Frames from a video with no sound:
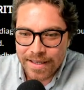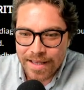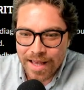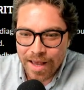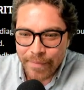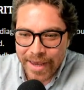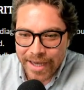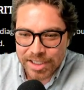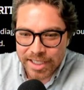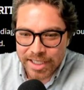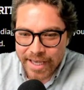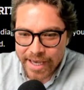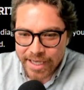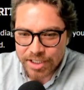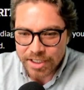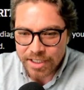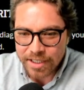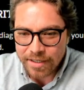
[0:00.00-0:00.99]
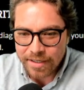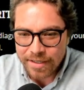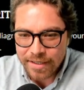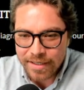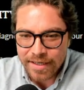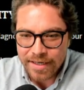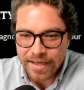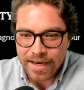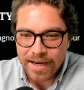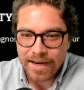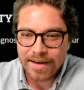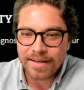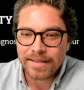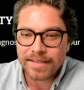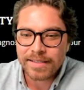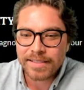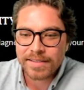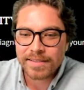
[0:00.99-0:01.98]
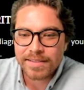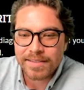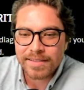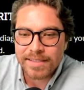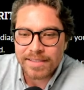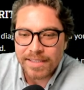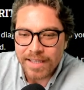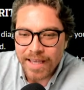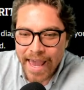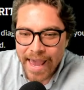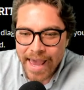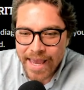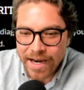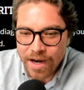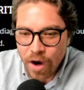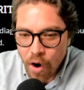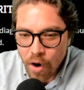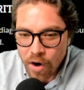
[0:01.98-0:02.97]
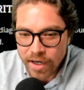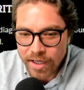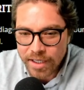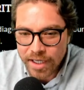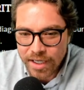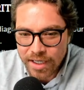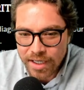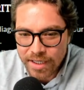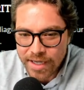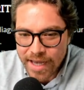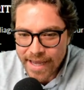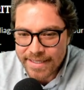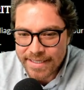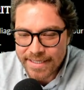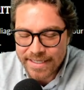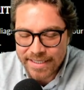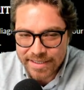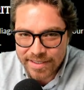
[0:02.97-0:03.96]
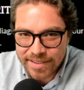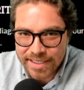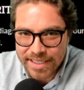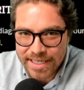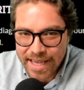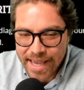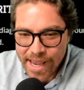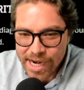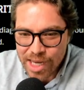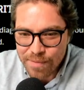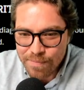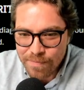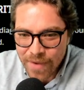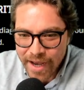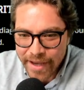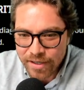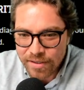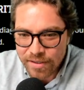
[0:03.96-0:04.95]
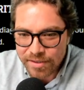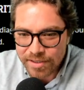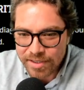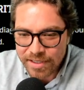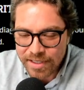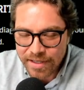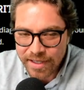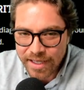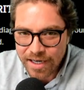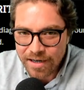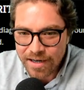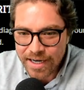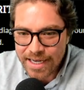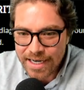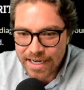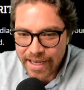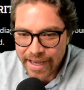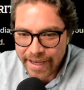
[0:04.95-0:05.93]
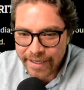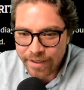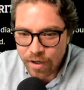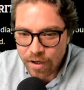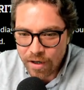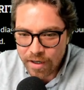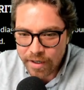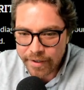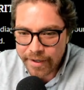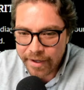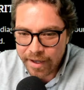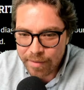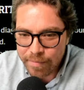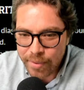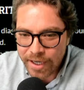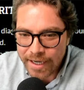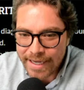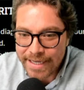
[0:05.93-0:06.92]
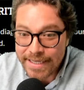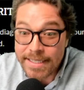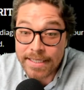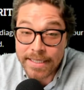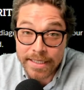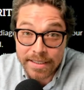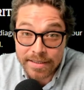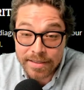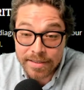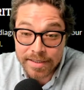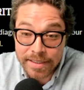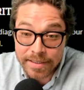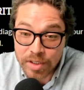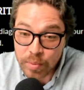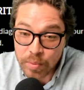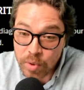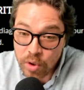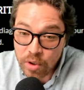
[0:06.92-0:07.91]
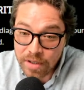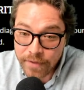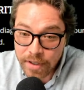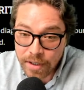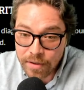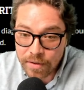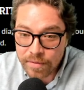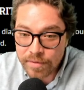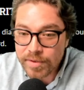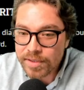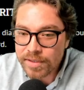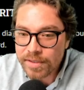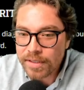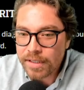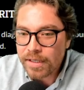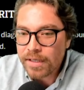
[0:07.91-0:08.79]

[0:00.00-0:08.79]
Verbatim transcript: I'm actually Asian. Let's see. Antarctica. I didn't see any miners there in Antarctica, but I did see some UFOs.